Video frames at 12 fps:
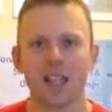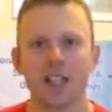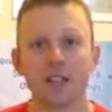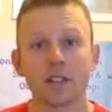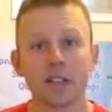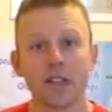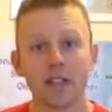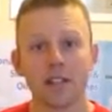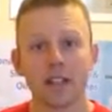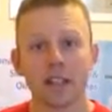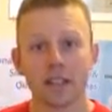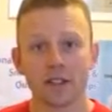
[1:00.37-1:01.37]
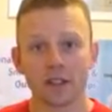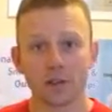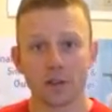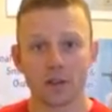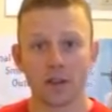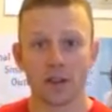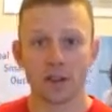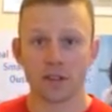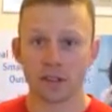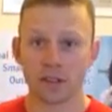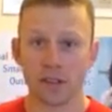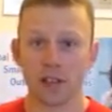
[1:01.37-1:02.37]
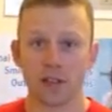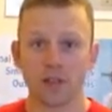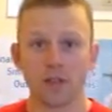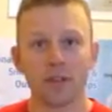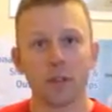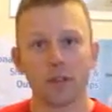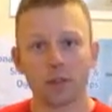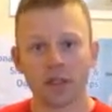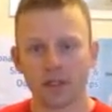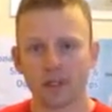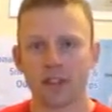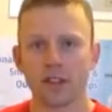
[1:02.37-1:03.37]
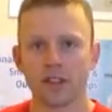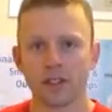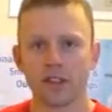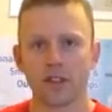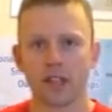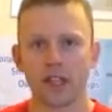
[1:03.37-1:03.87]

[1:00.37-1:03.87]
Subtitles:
Little caveat in terms of advising to take them, if you're pregnant you shouldn't